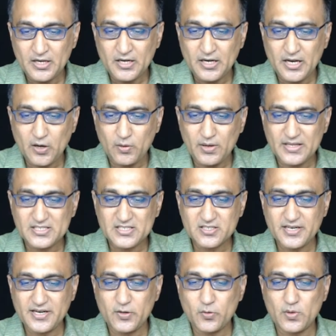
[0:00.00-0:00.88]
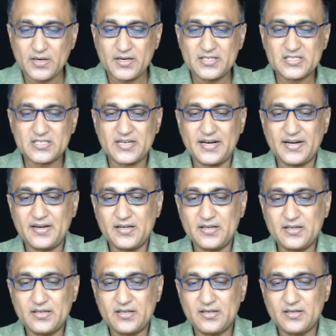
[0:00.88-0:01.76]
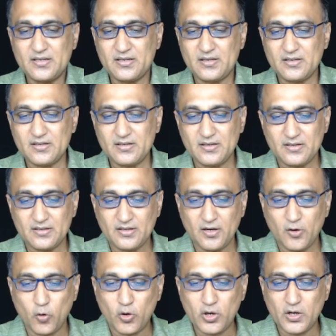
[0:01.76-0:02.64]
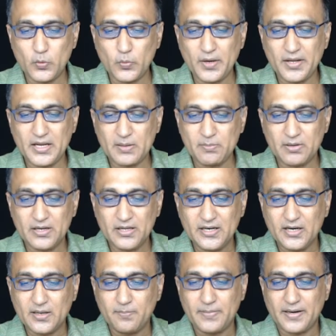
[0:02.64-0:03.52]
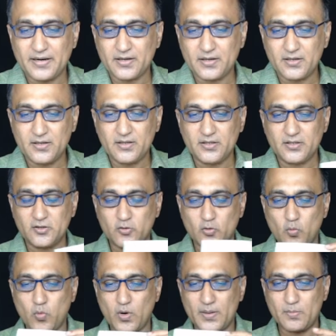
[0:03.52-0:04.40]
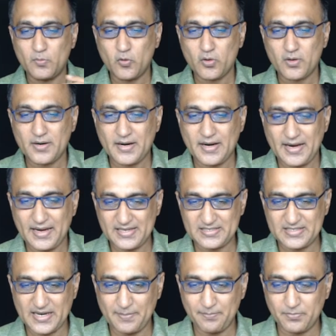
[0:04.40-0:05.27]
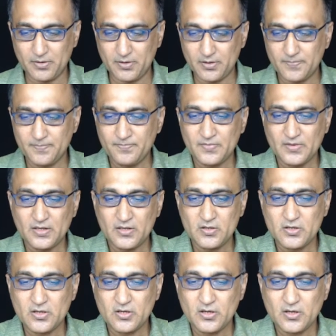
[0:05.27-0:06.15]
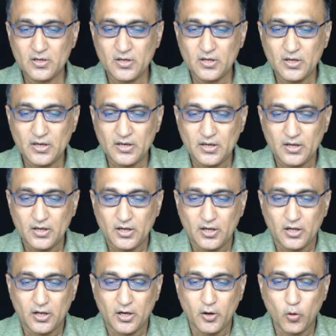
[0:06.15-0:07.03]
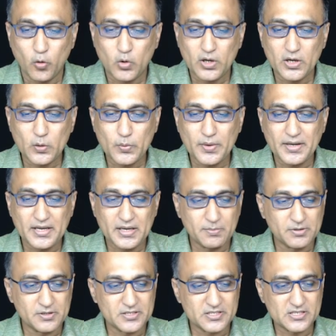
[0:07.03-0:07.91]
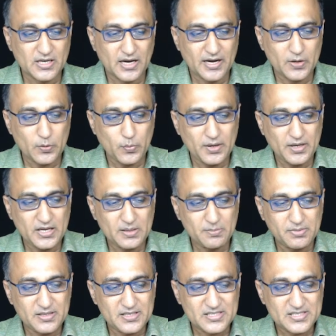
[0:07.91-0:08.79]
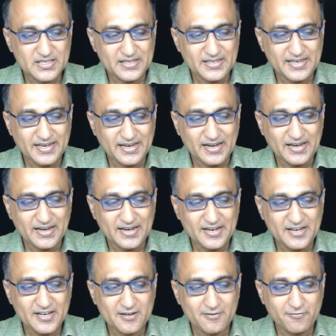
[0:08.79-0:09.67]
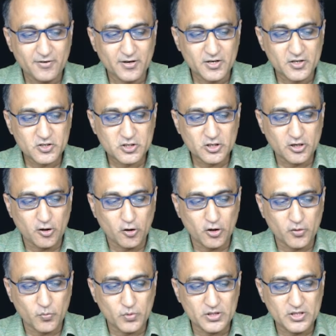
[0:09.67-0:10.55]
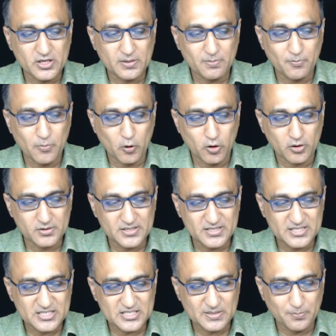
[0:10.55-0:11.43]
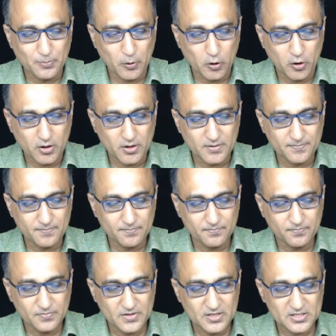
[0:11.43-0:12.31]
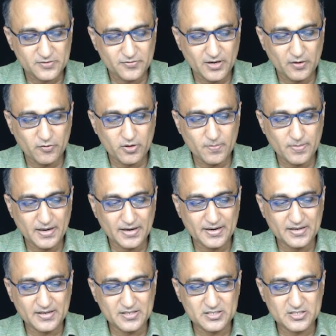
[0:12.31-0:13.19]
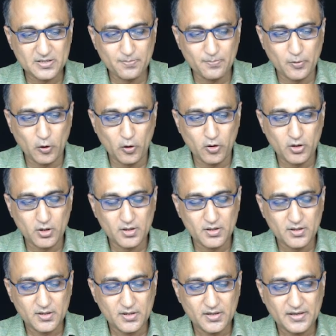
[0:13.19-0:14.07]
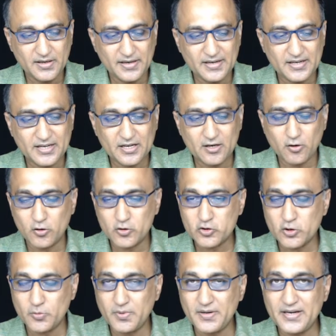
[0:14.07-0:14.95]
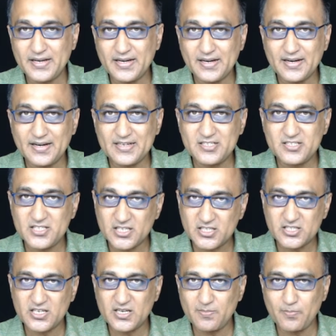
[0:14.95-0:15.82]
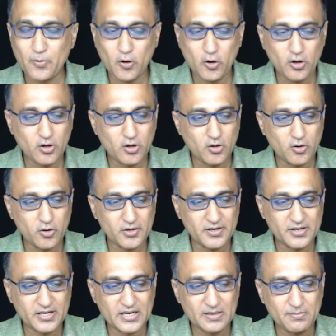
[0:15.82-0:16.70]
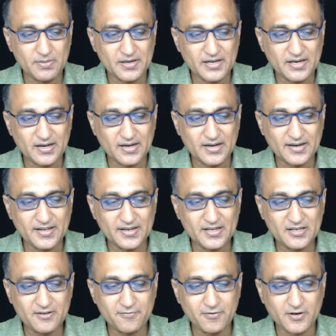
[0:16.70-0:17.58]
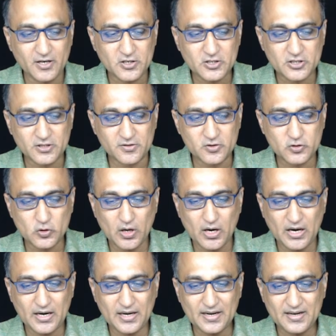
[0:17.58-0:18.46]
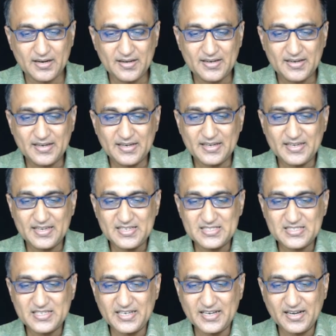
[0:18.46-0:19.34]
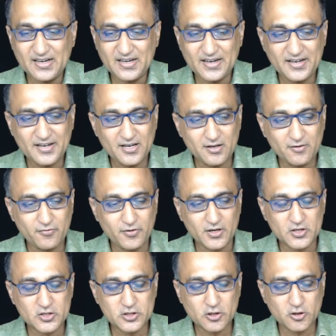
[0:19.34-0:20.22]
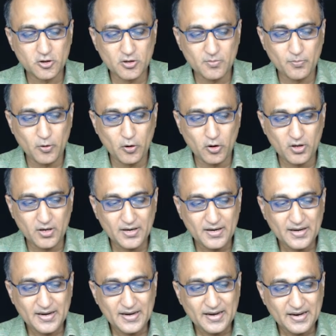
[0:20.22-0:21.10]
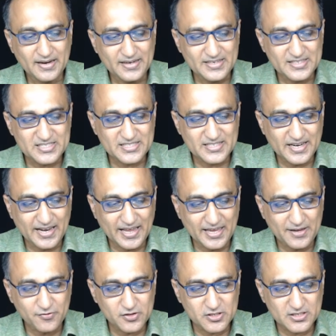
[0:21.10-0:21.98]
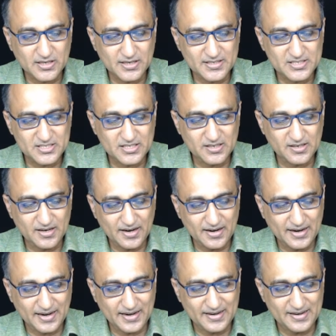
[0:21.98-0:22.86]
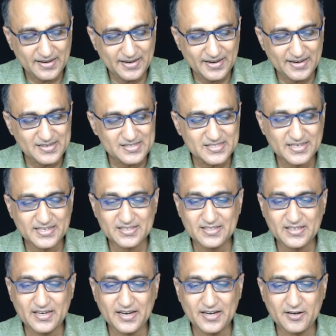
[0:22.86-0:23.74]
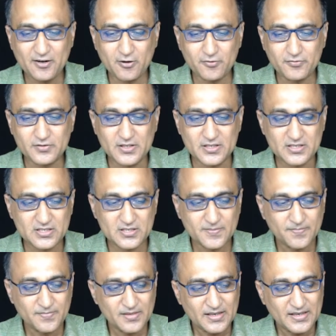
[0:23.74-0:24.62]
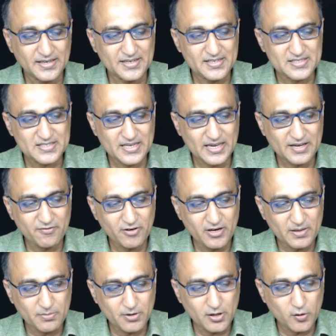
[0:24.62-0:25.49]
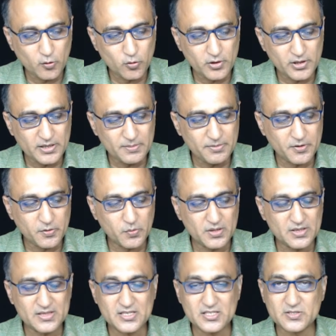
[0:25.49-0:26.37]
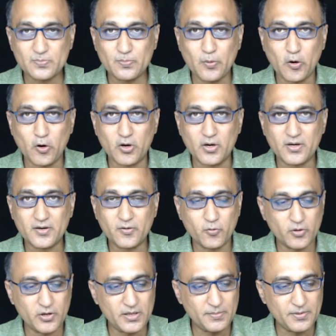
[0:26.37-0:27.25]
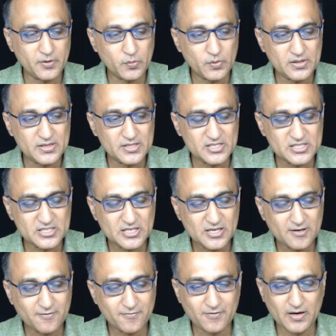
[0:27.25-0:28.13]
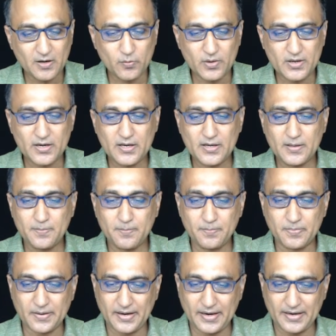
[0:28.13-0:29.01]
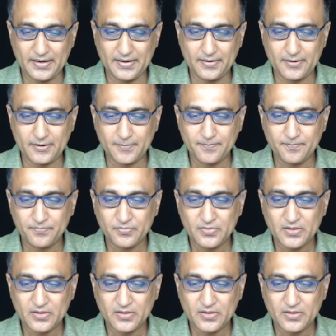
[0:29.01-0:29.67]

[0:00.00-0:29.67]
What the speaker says: Now let's try to understand local variable a little better through one more example. Local variables are variables declared in a function or within a block. This is a block. This flower bracket is a block. It can also be declared just in a block or it can be declared in a function. So R is declared in a function or a block. Its life starts here and ends at the end of this. It is available only between this block, only between this flower bracket.